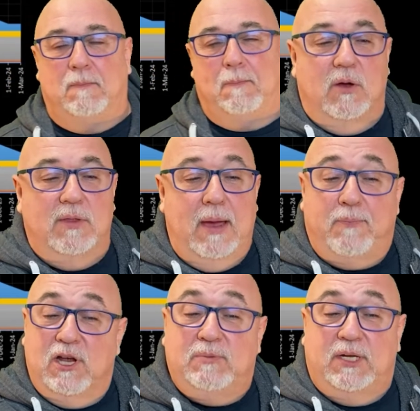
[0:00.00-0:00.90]
So
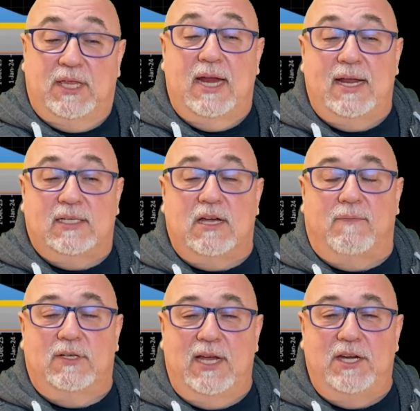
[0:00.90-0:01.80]
that brings me to that next
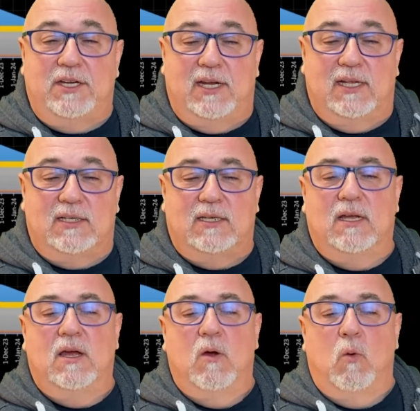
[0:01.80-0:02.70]
conversation is,
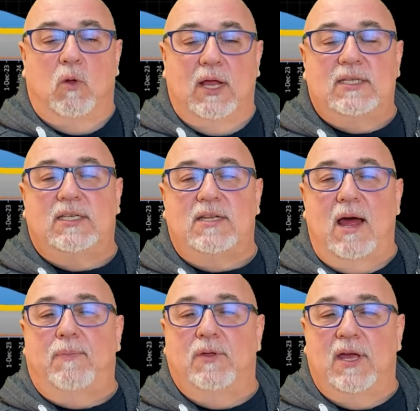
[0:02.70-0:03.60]
well, let's
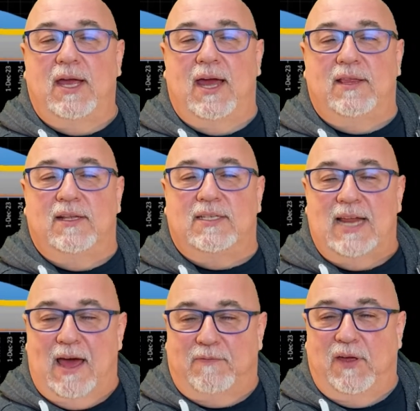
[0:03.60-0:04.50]
stop looking at the
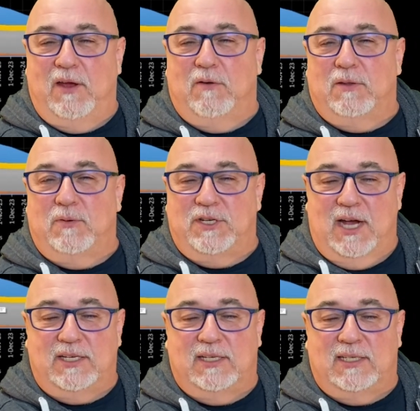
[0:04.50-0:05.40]
staffing or the
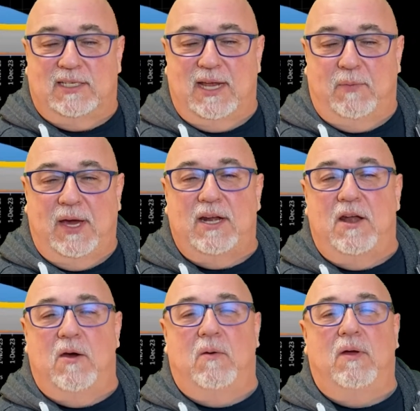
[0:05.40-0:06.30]
projections and say, we got to
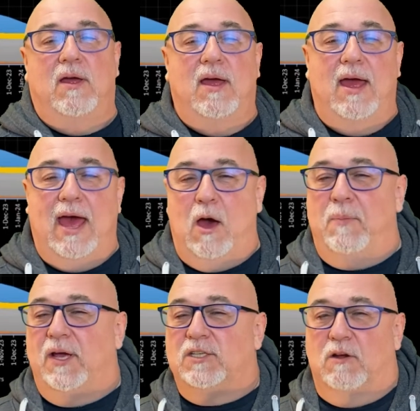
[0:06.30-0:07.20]
know how
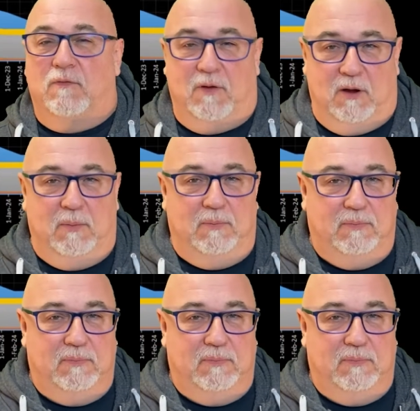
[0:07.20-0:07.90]
big is our farm.